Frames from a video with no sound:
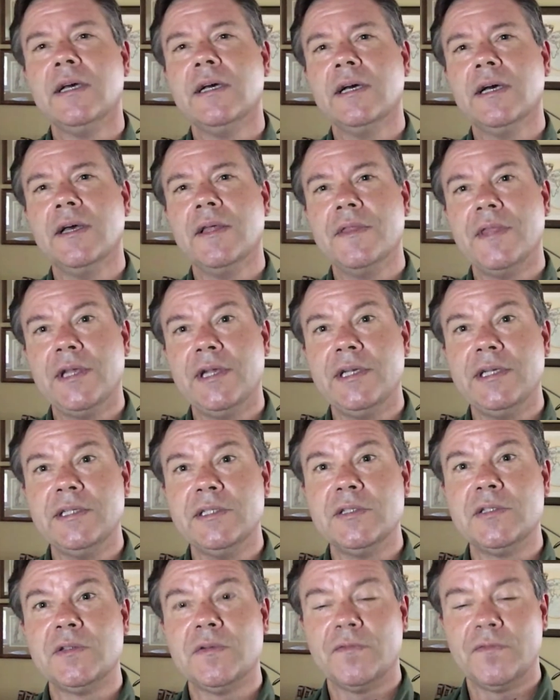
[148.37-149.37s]
than it
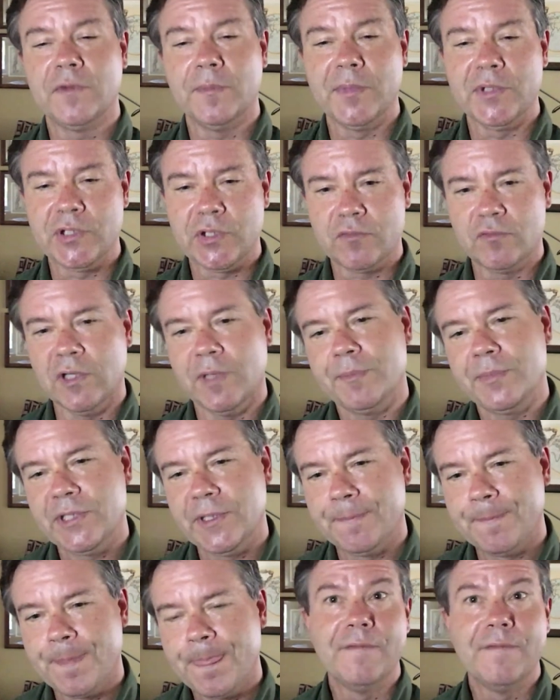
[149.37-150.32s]
is from a script.